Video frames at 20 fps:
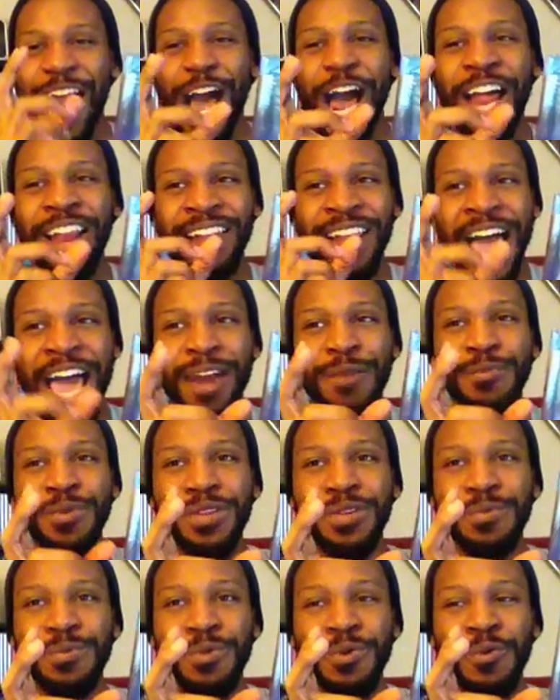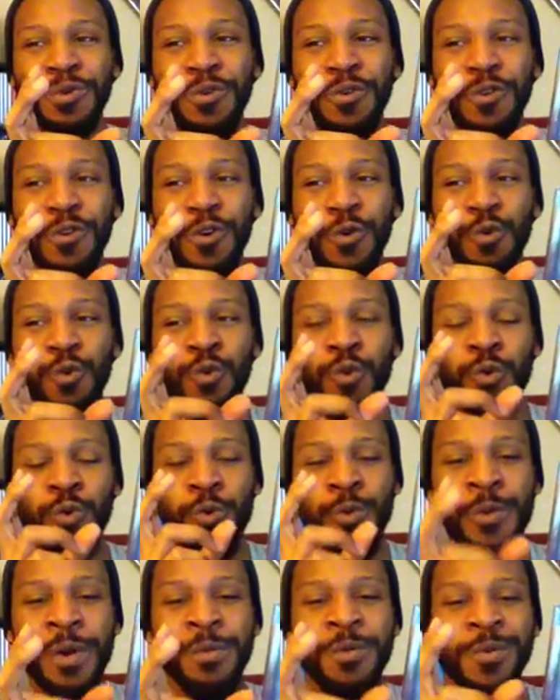a lot of people will
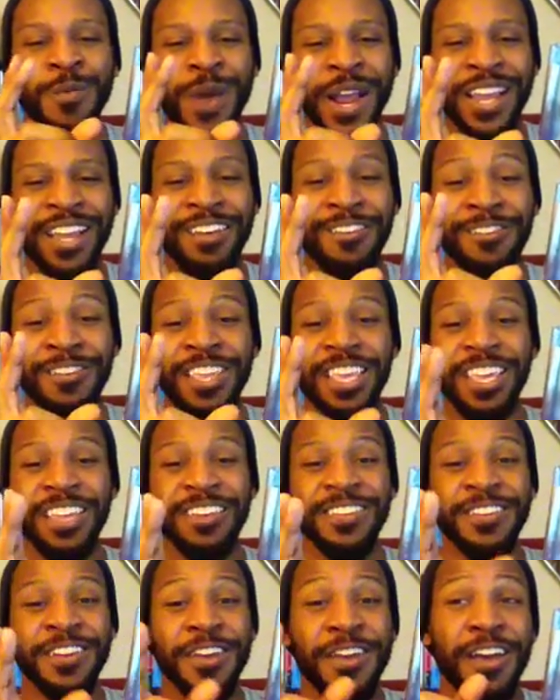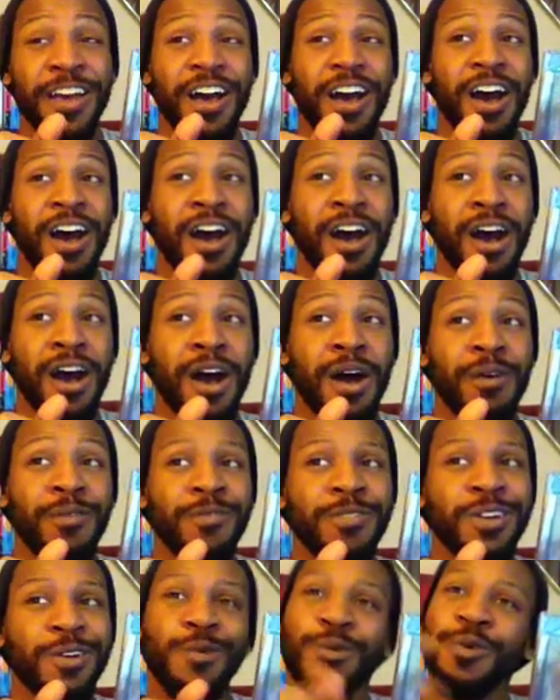remember Michael Keaton
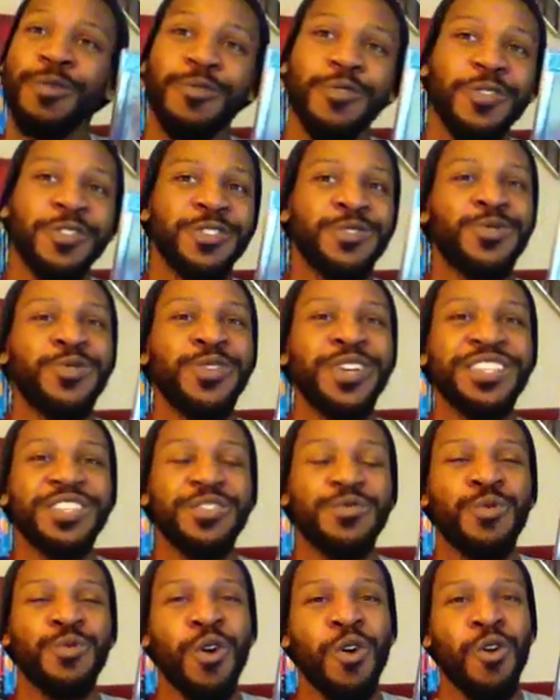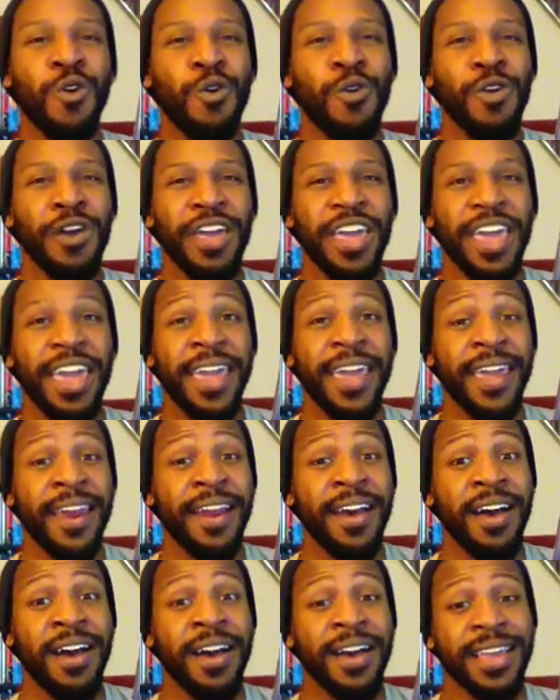for his recent role, and
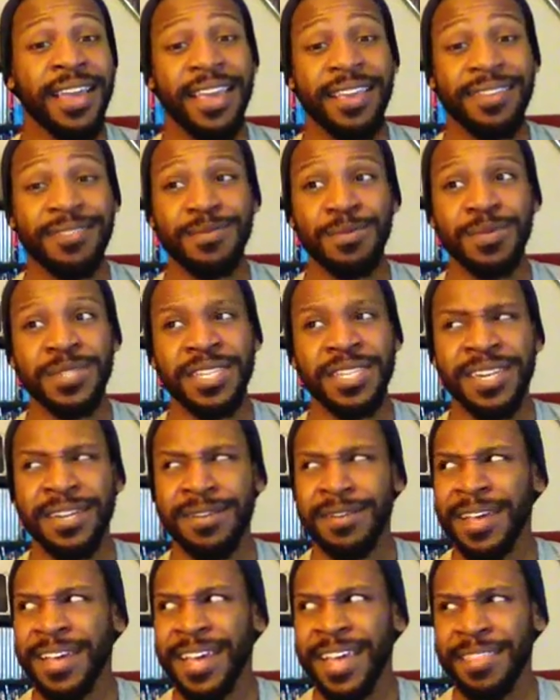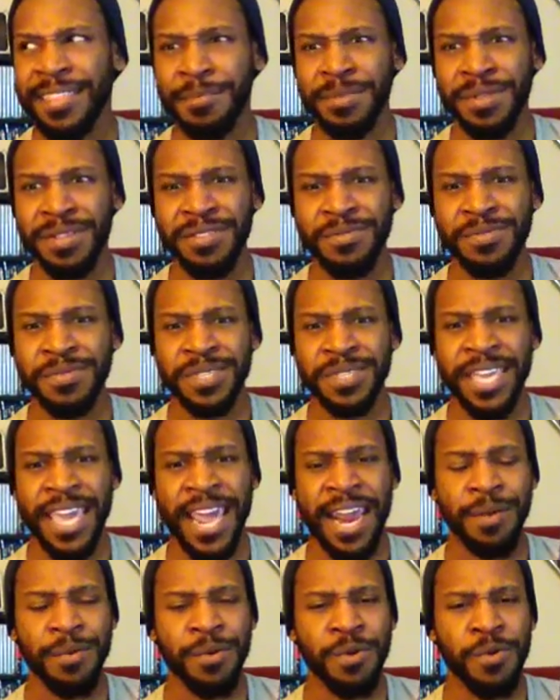I believe it was
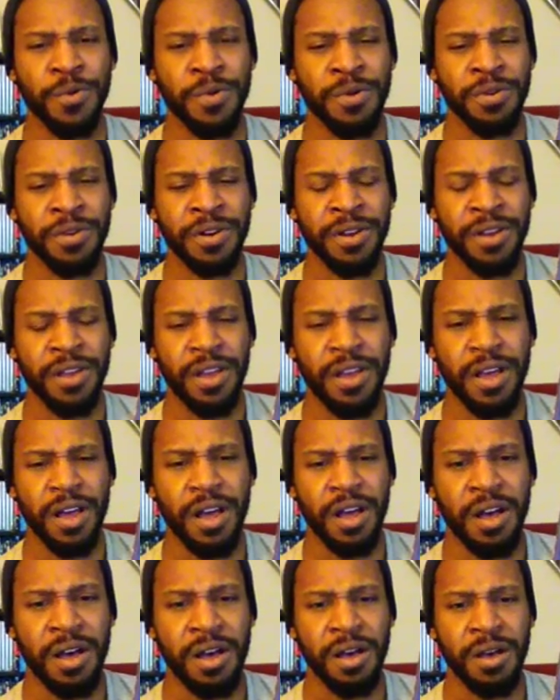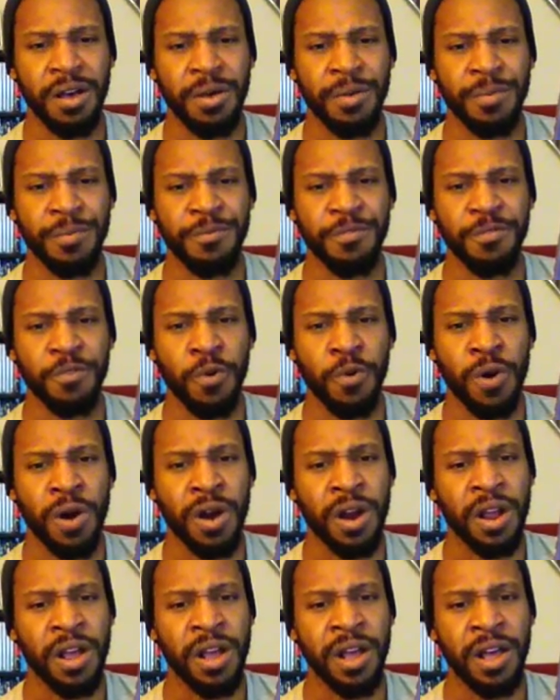Academy Award
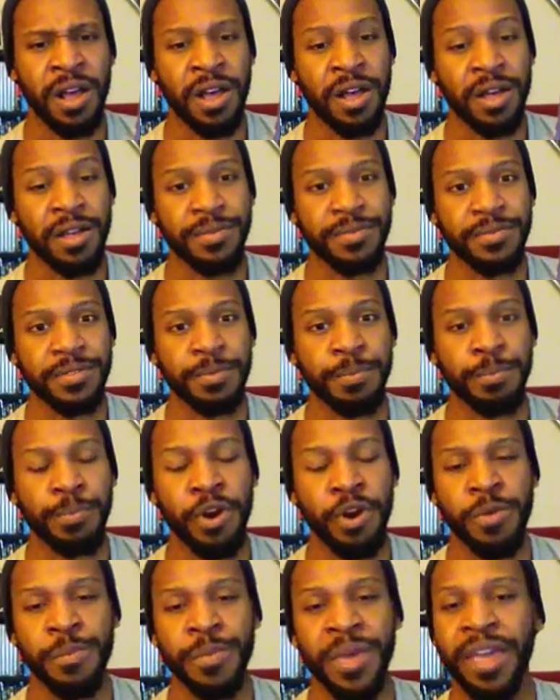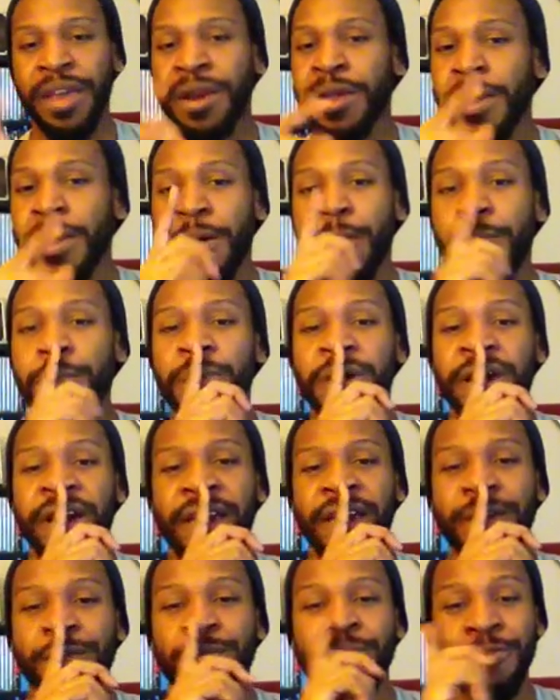for Birdman,
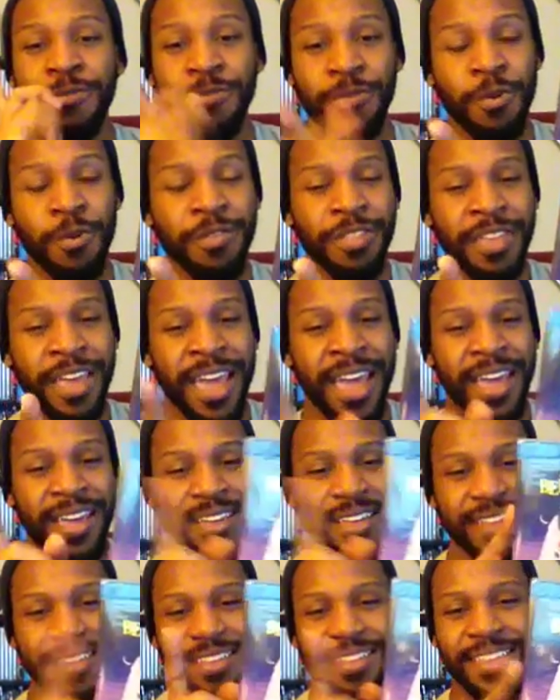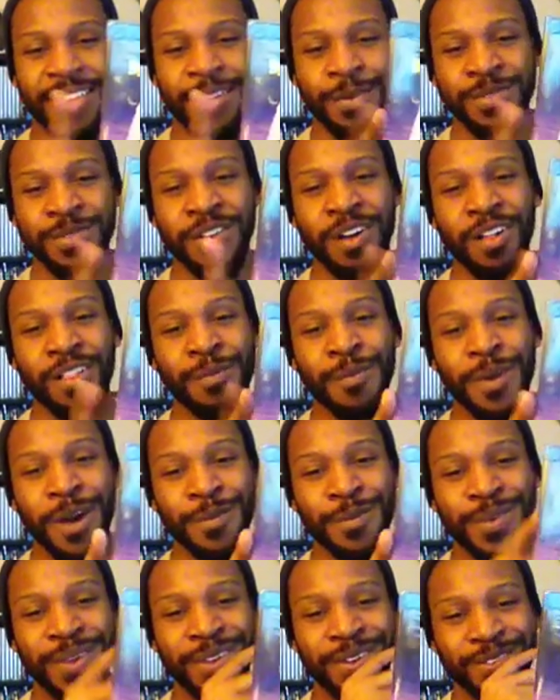but before that it was all
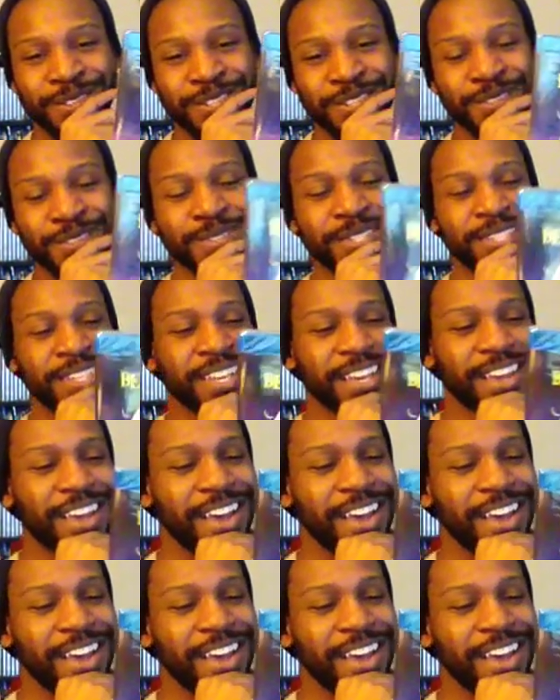about Beetlejuice.